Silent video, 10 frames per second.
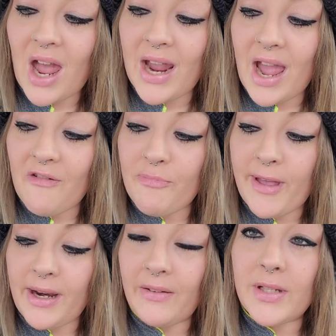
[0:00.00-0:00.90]
I have
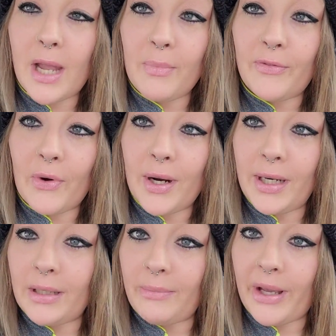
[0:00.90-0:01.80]
plenty of time before I
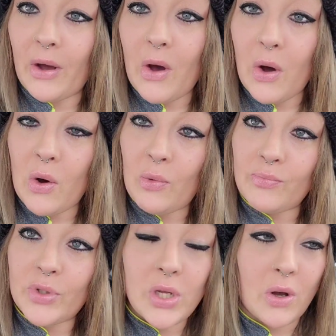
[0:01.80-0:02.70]
need to be
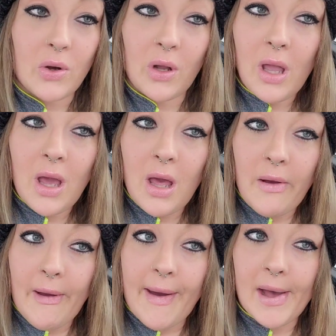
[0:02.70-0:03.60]
home. So
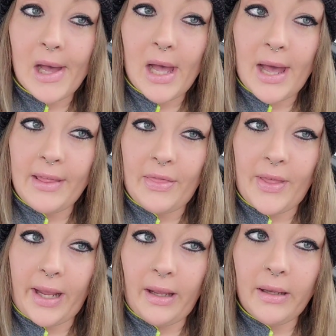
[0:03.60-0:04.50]
uh, I
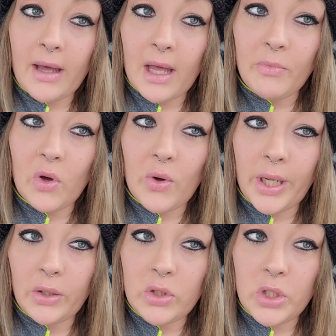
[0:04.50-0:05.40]
think I'm
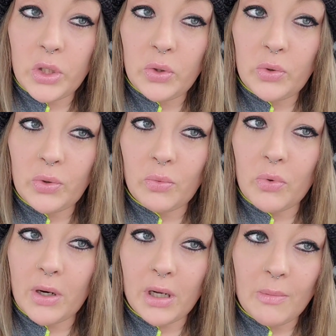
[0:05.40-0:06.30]
going to
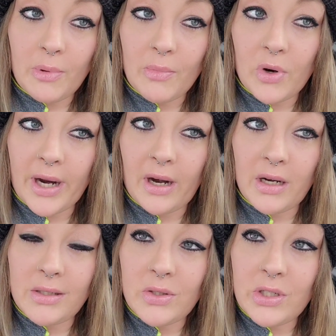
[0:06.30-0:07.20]
run a couple more
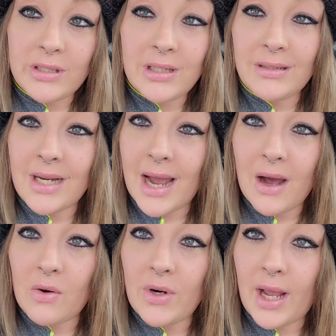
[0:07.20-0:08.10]
errands just in
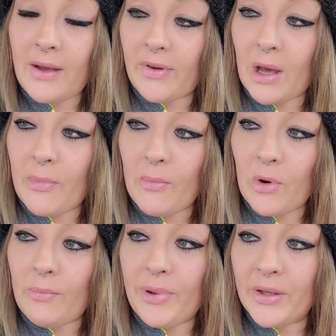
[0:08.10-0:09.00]
town. I have a couple
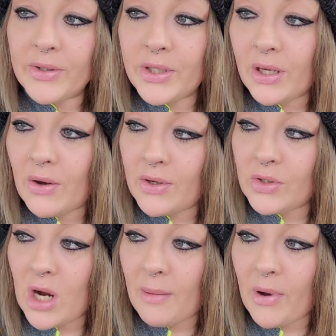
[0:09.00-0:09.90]
more bills to go
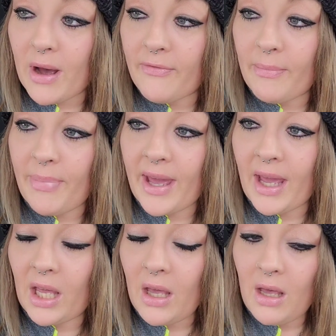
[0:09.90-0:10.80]
and drop off and
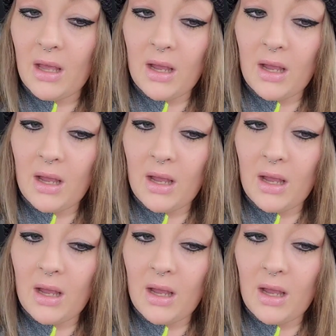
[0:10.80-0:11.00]
pay.